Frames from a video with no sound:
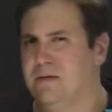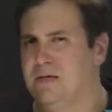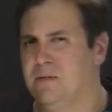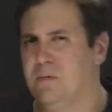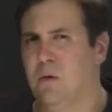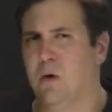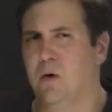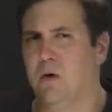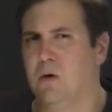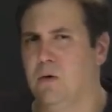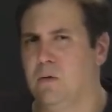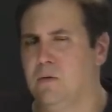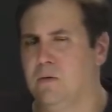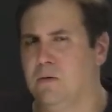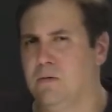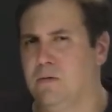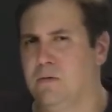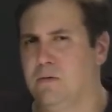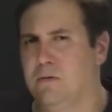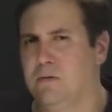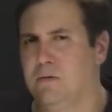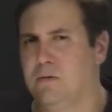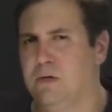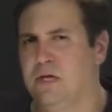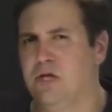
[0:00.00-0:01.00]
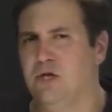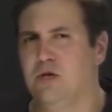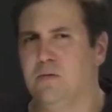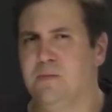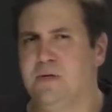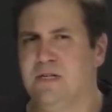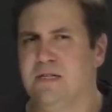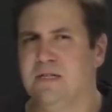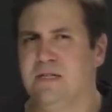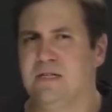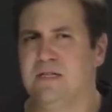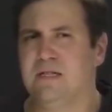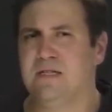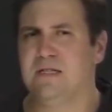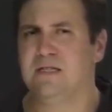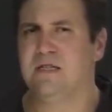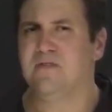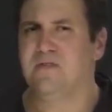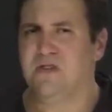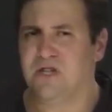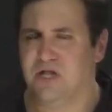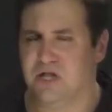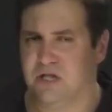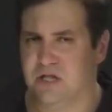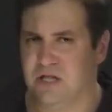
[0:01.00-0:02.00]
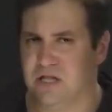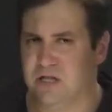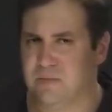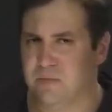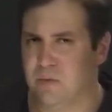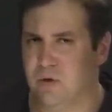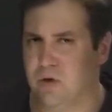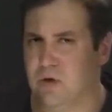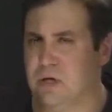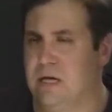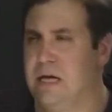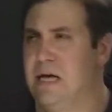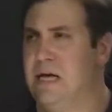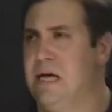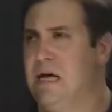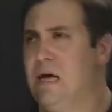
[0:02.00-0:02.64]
small. It should be sufficiently small.